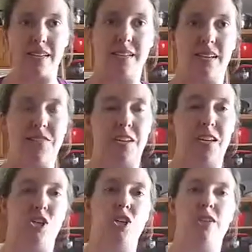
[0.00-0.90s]
the stuff that
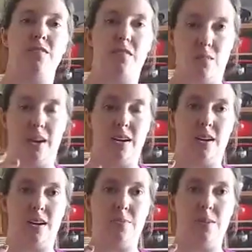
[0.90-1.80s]
gets shoved in the back of
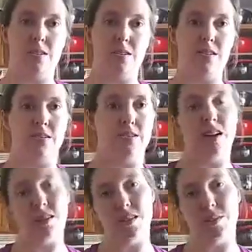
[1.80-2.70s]
cupboards or
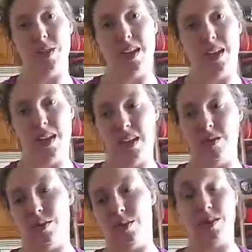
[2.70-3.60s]
tucked
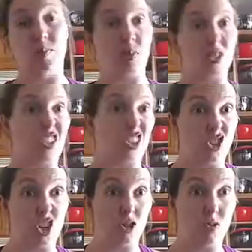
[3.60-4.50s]
away, or especially in the
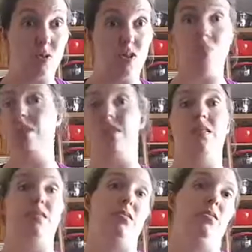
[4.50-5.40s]
junk drawer
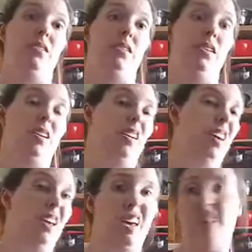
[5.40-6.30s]
where
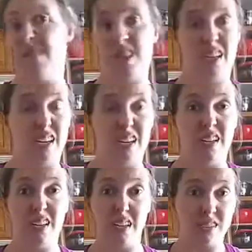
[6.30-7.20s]
everything
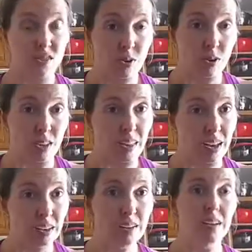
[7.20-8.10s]
gets thrown in
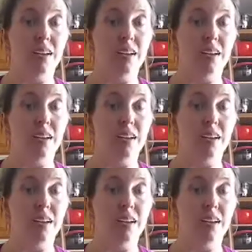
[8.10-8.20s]
there.